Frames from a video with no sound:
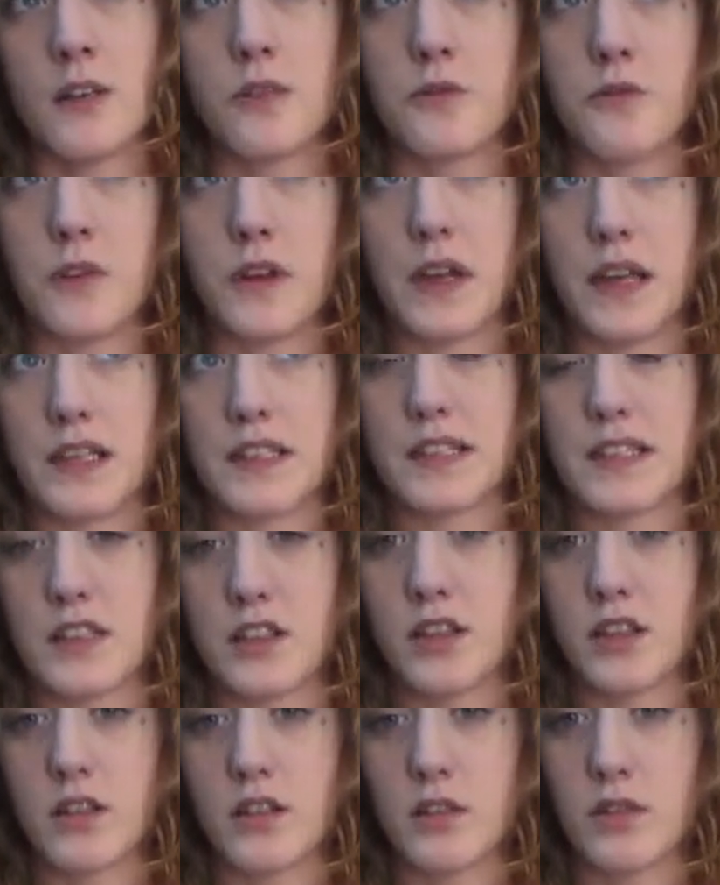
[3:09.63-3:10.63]
veins,
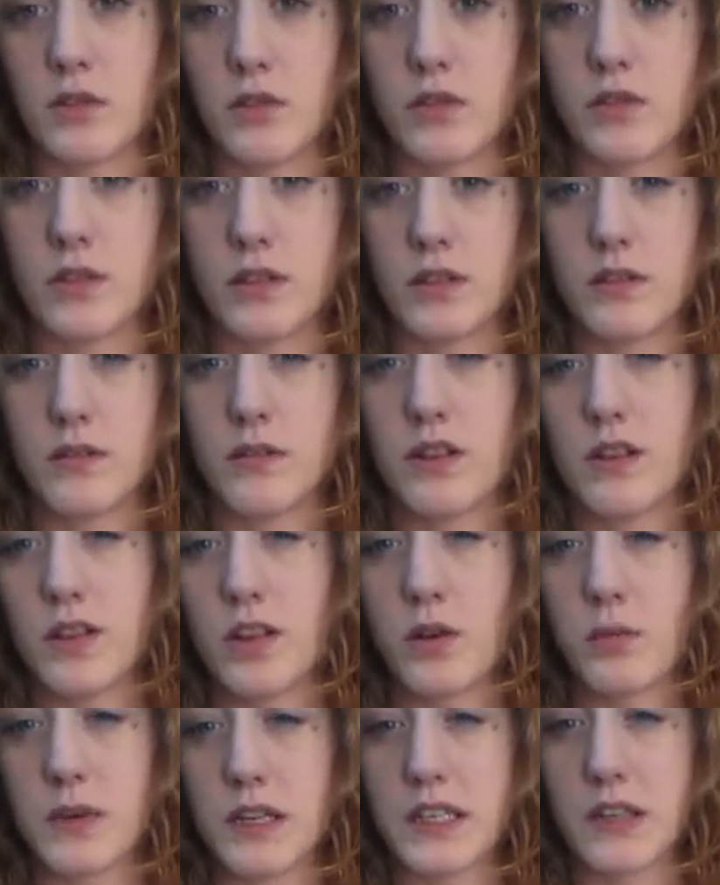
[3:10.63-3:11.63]
they're a little
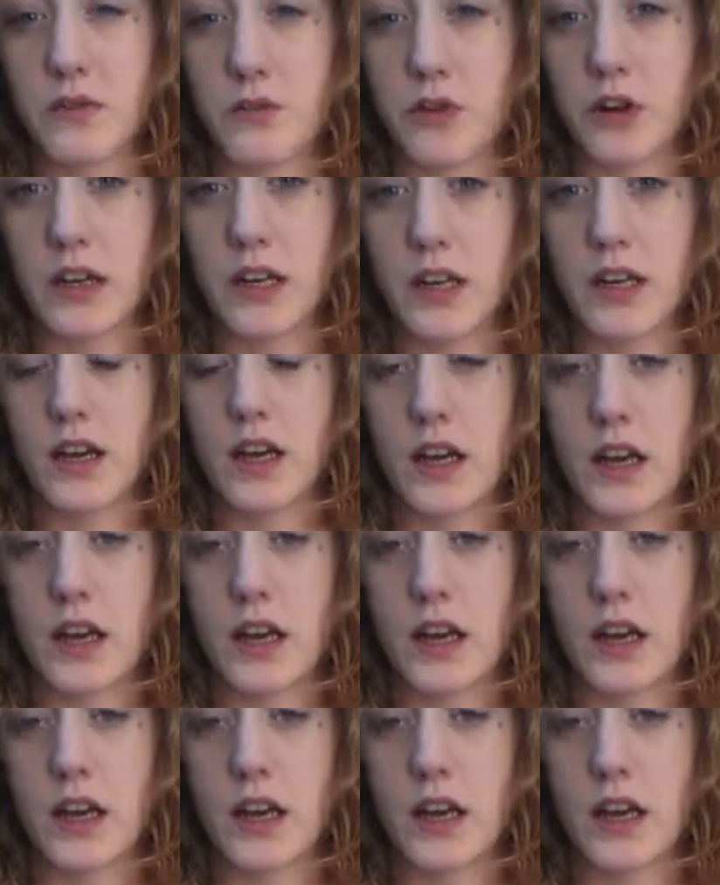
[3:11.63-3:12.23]
bit different